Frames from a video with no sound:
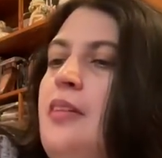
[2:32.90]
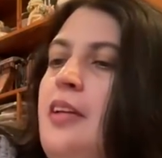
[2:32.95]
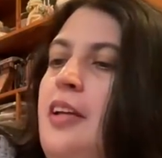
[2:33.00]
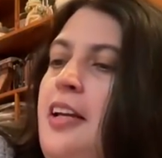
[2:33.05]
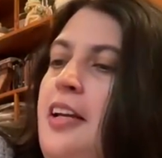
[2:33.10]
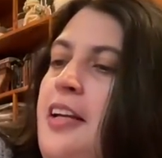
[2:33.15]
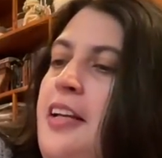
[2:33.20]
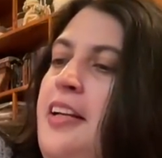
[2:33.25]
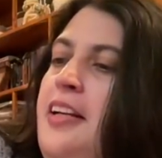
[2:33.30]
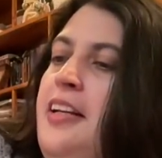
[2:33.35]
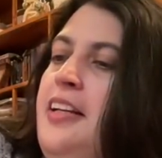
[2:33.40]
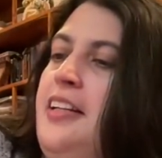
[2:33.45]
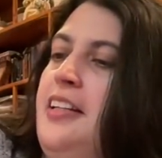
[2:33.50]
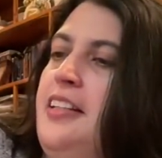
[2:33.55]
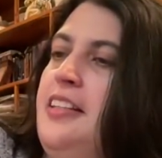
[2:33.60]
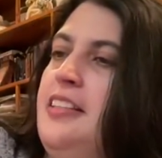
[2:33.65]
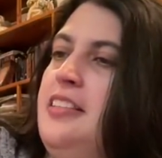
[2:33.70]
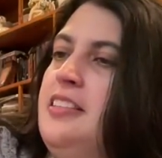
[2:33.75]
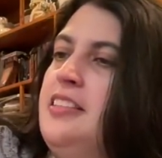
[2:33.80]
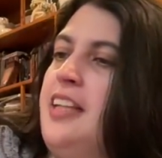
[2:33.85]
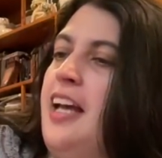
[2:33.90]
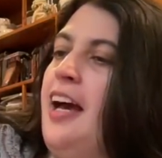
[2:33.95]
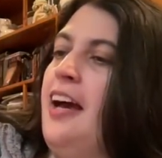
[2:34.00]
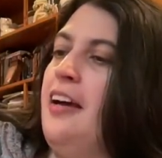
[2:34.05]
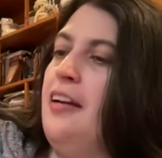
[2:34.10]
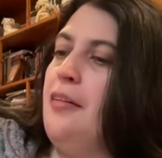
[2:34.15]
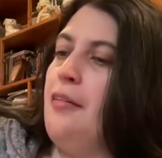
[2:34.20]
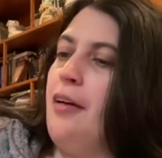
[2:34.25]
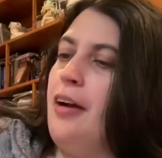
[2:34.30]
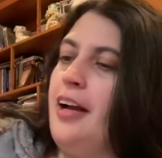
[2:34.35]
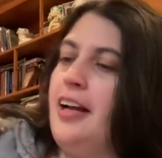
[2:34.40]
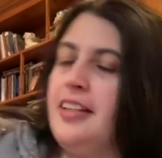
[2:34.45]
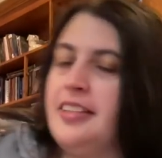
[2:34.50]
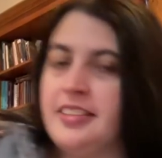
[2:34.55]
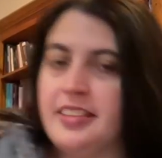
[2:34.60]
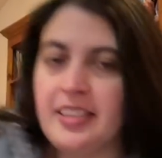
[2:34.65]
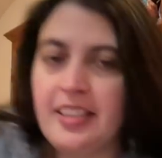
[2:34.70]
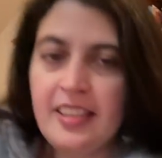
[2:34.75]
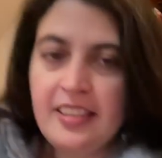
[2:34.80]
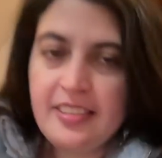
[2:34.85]
It is
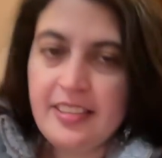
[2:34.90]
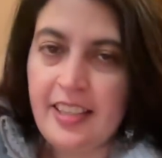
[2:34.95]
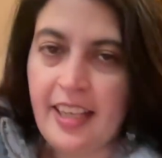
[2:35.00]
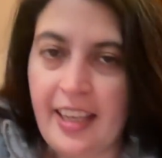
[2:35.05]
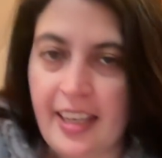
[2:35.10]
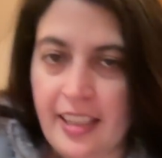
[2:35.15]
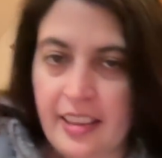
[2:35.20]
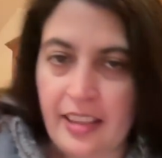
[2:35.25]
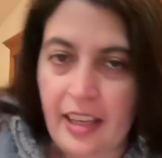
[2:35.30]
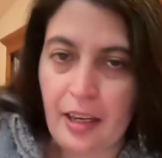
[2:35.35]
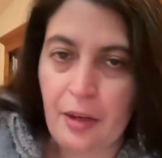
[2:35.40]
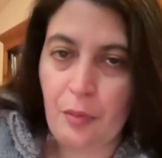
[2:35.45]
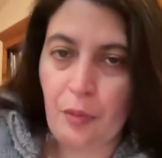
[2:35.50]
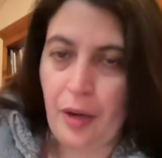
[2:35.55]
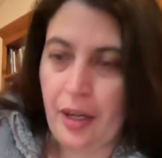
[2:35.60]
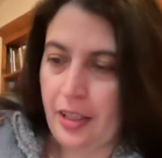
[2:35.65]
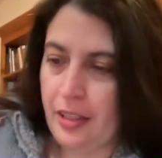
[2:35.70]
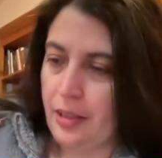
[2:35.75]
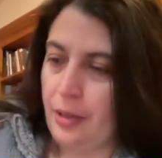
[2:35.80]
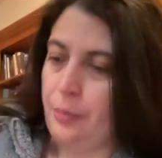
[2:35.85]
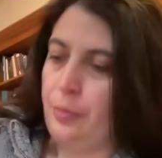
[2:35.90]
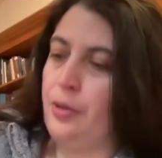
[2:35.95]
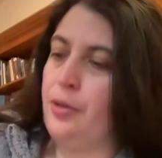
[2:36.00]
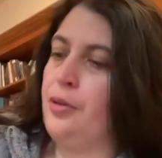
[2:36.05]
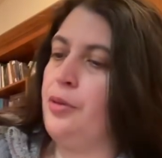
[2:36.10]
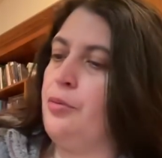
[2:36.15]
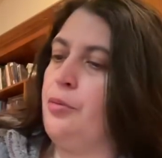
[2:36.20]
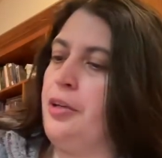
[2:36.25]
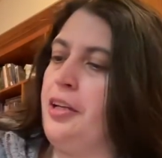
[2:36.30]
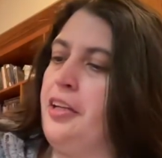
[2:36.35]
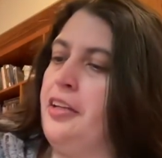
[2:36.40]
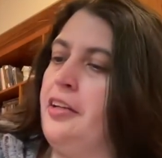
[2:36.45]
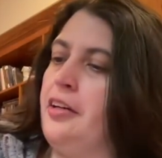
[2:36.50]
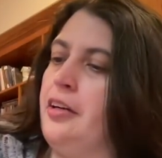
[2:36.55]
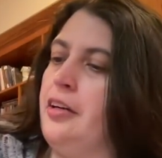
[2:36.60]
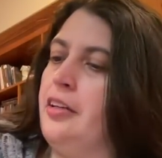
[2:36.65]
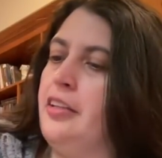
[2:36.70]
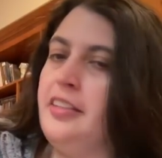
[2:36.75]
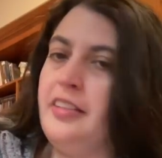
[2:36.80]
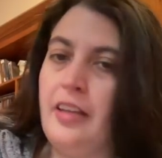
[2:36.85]
categorized as a lightweight number 3
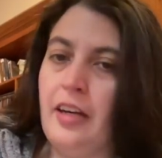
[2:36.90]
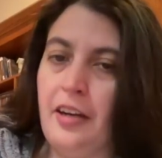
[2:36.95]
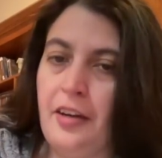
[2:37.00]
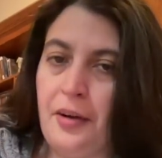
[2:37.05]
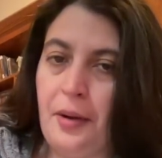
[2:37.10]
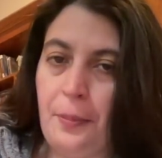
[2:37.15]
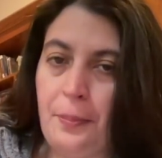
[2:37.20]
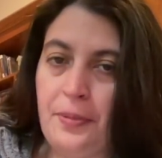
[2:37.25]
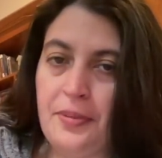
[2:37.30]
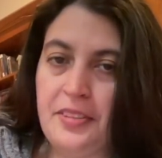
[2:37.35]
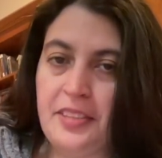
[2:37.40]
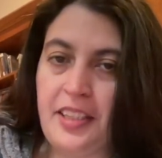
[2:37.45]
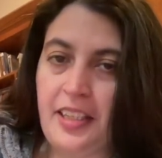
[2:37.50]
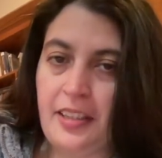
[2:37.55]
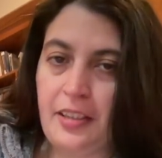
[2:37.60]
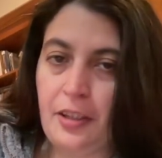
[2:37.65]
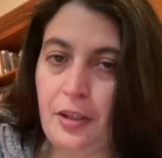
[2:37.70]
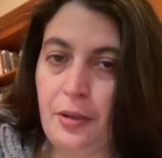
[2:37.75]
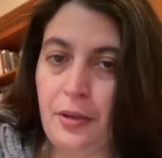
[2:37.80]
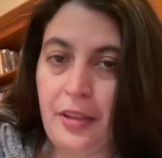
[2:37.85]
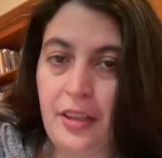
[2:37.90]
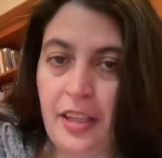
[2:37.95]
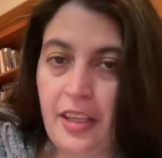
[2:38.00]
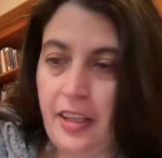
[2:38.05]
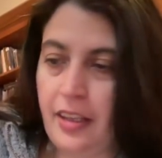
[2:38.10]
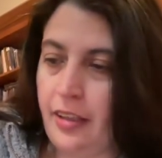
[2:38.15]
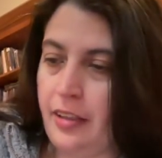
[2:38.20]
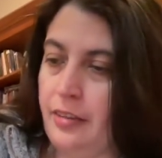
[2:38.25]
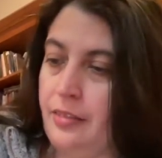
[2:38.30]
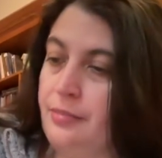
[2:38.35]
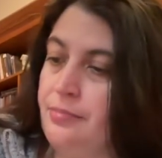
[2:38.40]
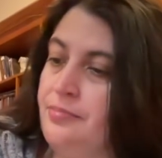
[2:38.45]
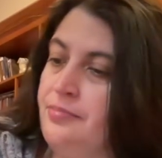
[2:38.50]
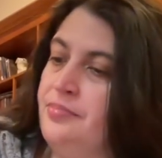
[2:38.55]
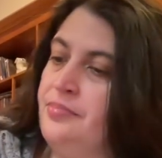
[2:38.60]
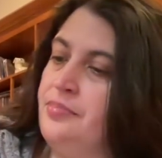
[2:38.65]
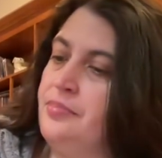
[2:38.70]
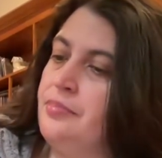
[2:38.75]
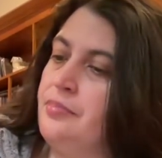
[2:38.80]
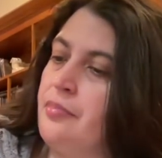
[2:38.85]
yarn, 100% acrylic,
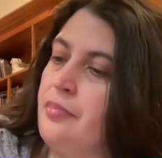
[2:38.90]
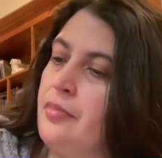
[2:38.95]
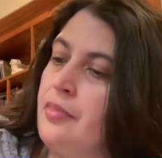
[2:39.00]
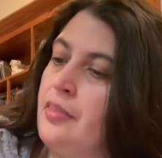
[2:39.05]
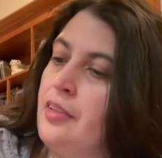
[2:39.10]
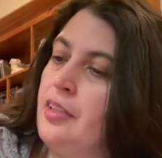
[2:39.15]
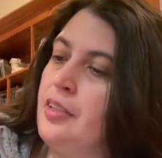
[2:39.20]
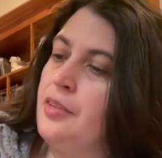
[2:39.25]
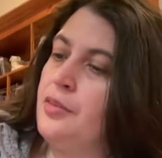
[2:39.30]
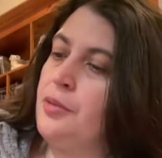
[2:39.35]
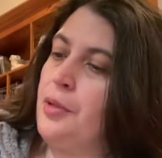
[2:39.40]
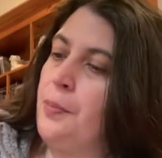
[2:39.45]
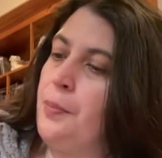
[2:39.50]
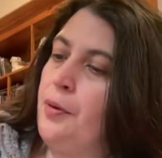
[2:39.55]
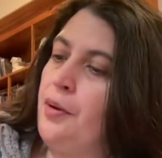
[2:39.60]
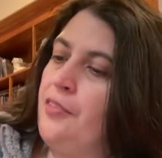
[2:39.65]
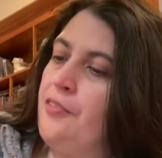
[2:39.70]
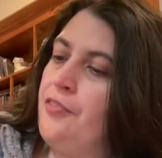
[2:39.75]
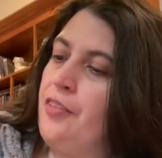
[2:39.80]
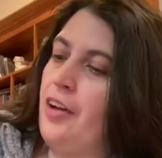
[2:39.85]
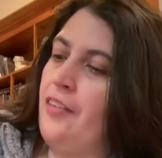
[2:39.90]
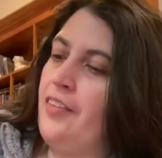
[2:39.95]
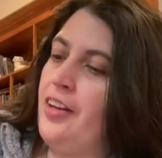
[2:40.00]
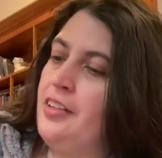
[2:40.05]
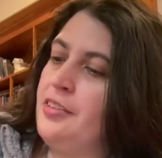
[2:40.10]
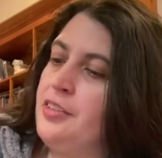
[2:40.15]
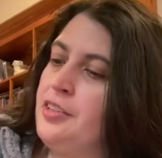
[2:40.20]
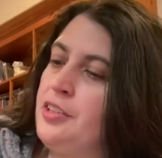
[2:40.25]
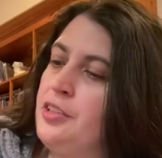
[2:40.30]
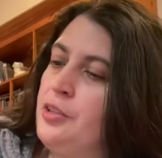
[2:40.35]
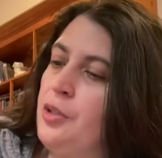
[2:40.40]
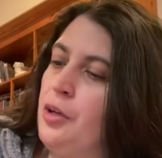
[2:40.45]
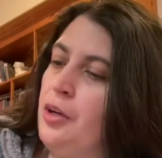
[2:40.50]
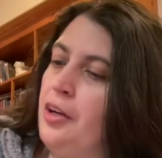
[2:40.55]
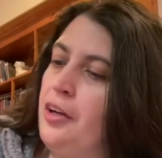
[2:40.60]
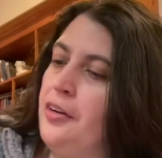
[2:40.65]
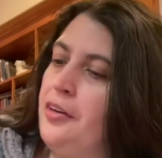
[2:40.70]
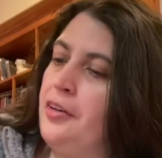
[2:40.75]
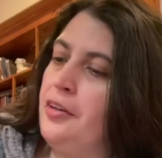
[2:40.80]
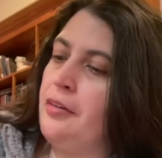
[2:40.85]
3.5 ounces or
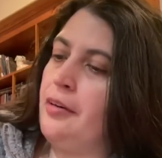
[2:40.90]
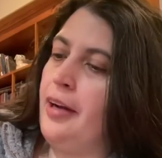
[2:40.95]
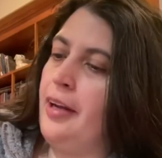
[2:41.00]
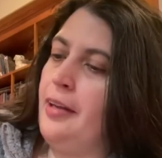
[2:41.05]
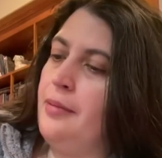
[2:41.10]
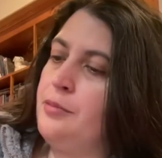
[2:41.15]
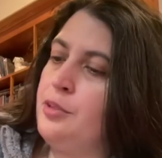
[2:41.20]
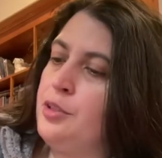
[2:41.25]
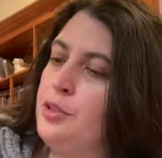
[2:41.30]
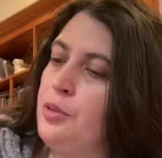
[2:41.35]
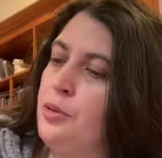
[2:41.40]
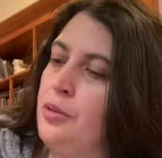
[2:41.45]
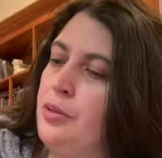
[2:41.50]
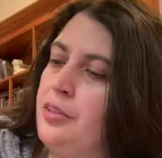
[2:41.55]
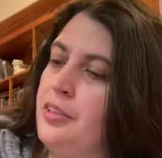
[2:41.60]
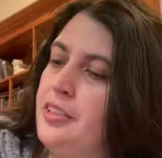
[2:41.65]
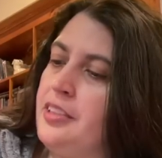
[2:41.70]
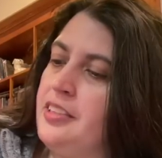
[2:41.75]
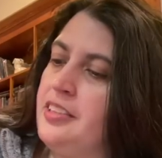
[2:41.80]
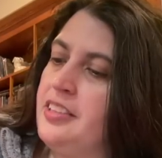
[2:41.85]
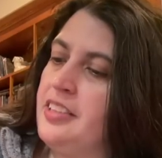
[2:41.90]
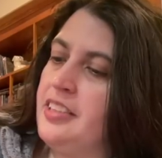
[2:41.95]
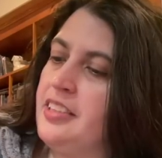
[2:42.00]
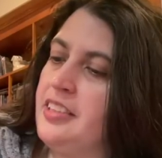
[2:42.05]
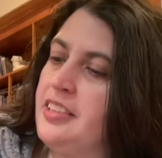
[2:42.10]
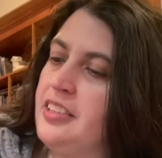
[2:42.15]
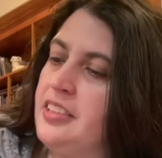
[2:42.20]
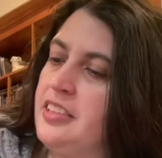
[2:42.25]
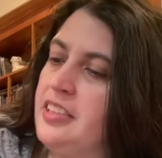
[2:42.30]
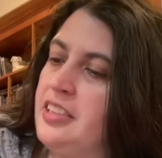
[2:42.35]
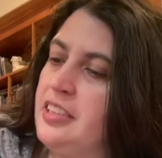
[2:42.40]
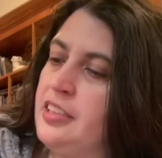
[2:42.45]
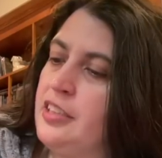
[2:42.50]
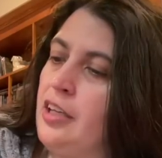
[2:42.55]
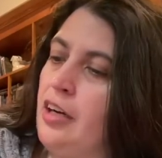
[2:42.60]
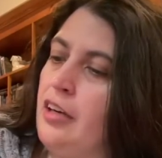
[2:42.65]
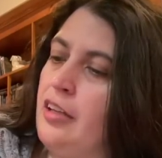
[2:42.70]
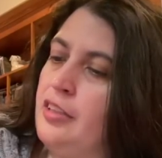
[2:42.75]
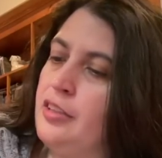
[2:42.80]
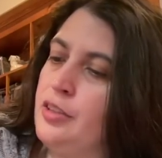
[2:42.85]
100 grams, 266
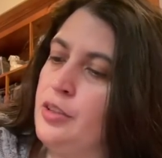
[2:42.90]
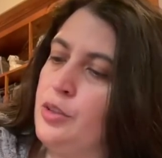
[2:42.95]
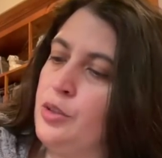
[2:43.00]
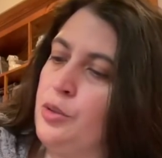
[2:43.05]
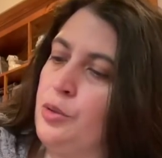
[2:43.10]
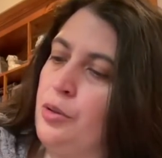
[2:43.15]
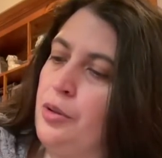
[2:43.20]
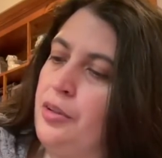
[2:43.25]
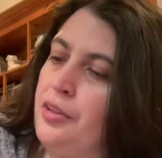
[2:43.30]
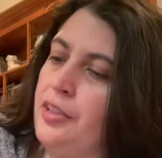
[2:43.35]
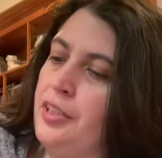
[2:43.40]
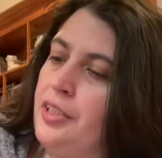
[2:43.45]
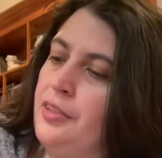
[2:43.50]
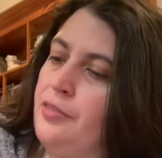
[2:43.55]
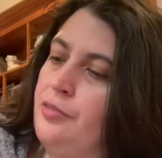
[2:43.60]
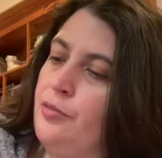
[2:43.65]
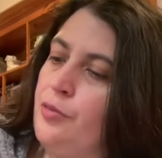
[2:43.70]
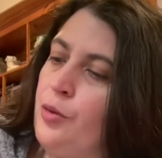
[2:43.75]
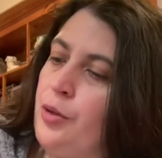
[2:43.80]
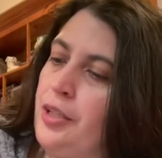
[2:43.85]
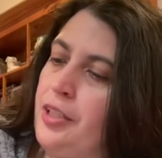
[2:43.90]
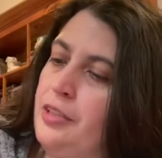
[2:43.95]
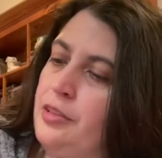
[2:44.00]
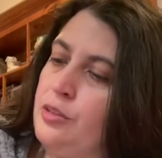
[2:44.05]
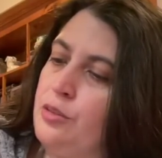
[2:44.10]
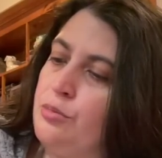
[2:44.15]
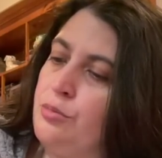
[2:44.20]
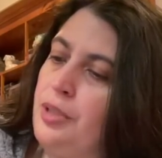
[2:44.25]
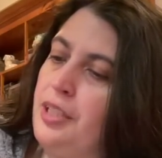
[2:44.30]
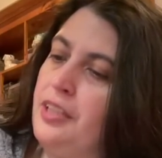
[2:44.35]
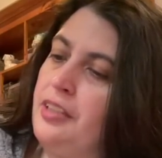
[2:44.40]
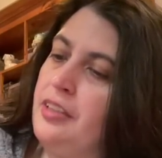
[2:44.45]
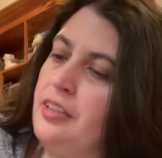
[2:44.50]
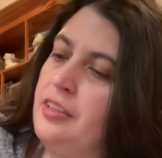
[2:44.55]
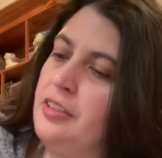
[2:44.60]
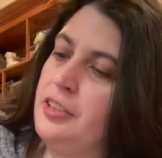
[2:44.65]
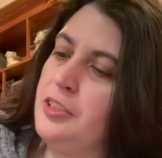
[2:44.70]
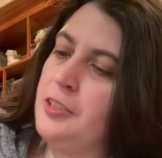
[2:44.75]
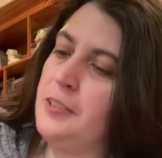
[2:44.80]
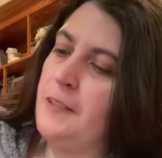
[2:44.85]
yards or 242
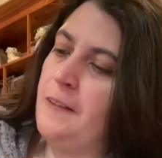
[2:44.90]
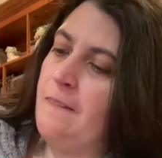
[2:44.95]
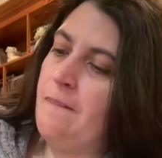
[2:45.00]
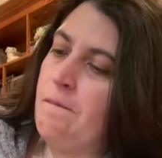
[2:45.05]
meters.